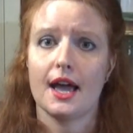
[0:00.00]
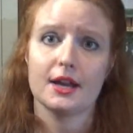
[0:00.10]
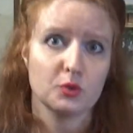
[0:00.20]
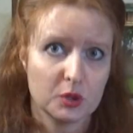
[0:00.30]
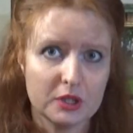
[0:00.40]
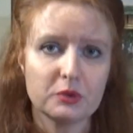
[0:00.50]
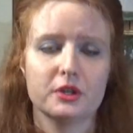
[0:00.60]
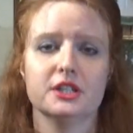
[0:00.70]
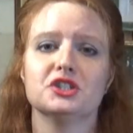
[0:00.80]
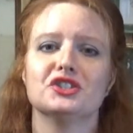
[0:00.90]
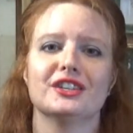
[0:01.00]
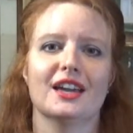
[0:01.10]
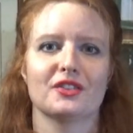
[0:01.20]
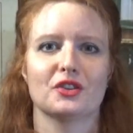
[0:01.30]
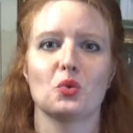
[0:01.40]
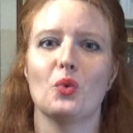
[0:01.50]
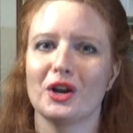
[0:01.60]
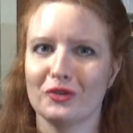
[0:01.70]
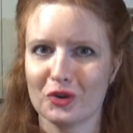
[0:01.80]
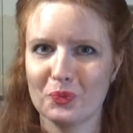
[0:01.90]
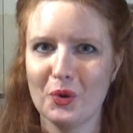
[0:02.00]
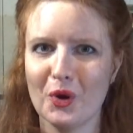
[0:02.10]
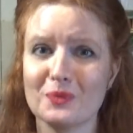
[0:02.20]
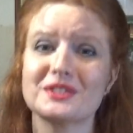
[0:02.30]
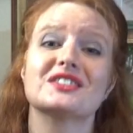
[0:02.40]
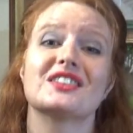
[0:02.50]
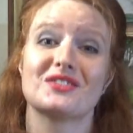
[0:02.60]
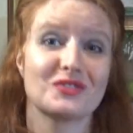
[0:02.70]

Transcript: and we will read together one of her poems.